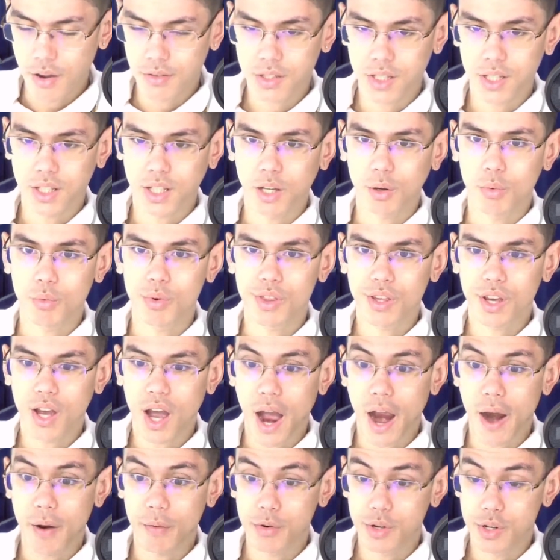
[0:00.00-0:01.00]
and like with
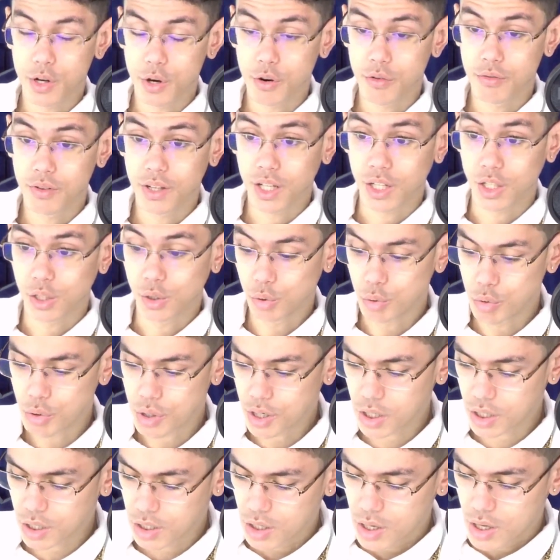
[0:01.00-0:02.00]
Kyrie Irving and
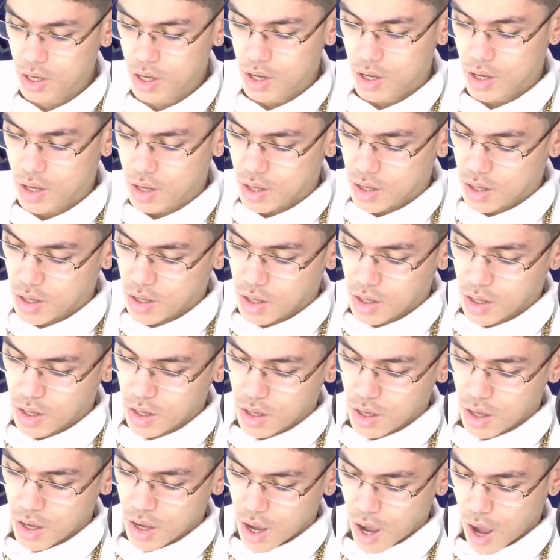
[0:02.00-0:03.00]
Luka
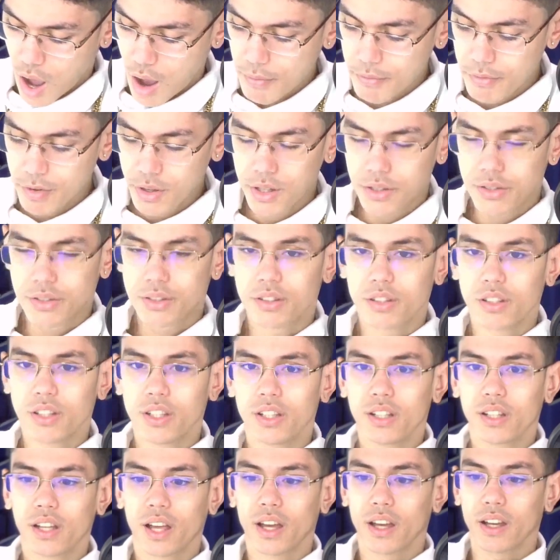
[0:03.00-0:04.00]
obviously
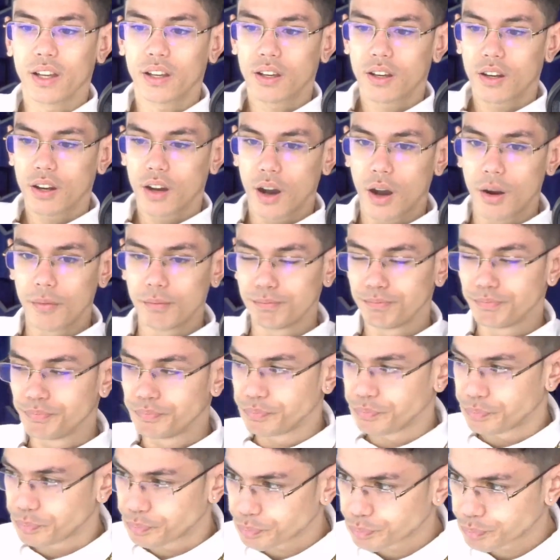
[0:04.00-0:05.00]
like
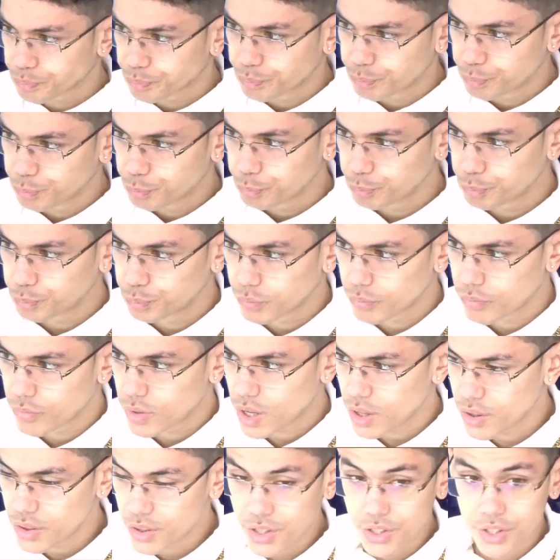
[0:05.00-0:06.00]
um
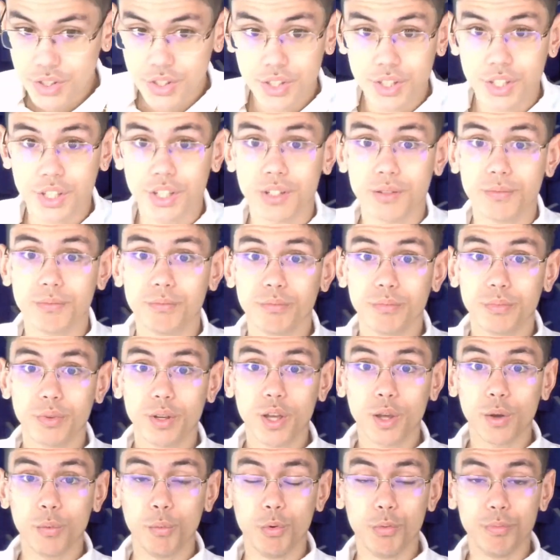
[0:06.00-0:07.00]
this team
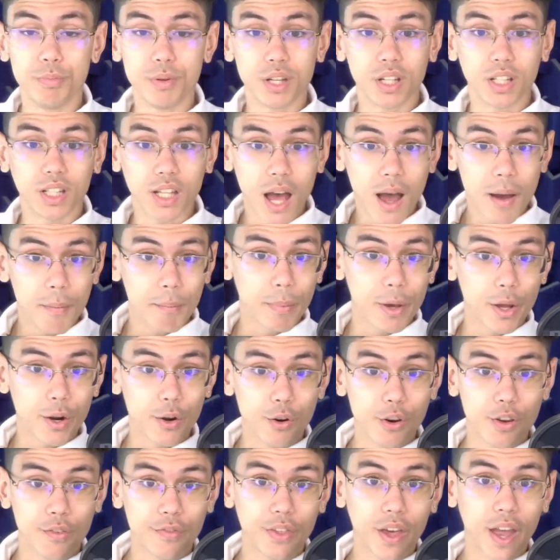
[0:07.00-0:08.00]
would be a lot better
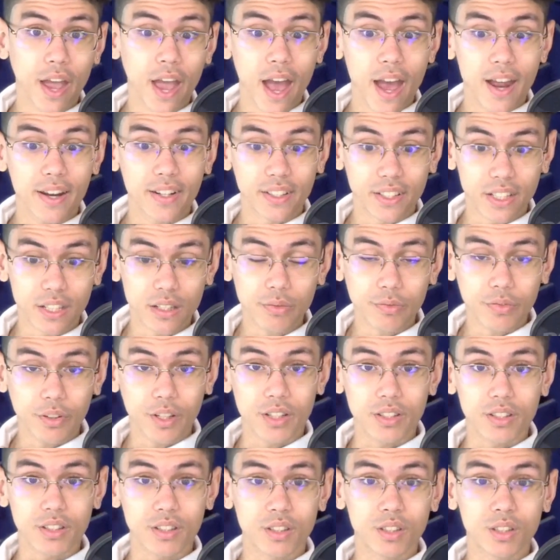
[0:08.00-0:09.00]
if they had
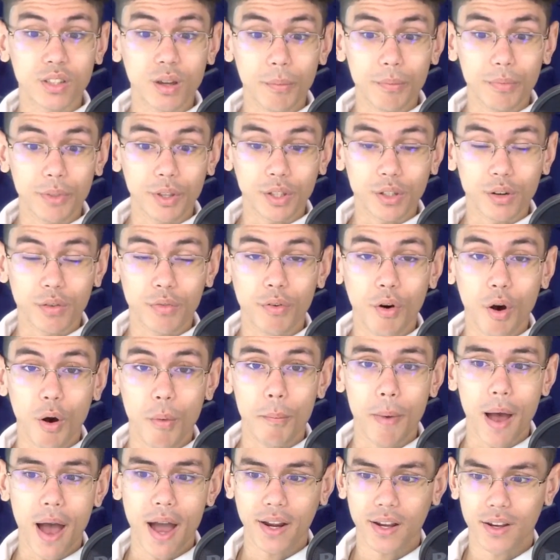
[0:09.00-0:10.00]
defense and something to fall
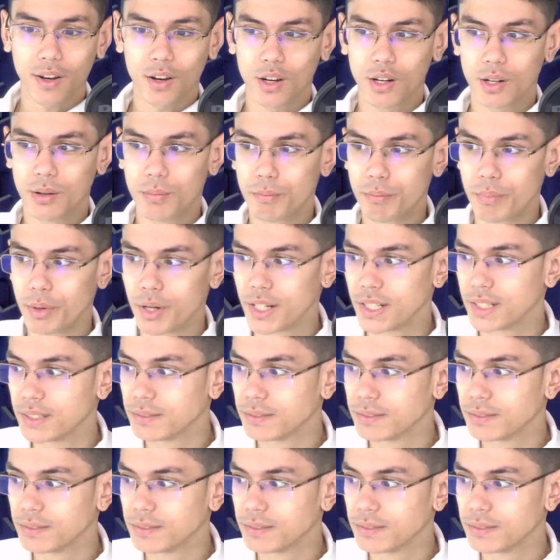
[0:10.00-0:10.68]
back on. But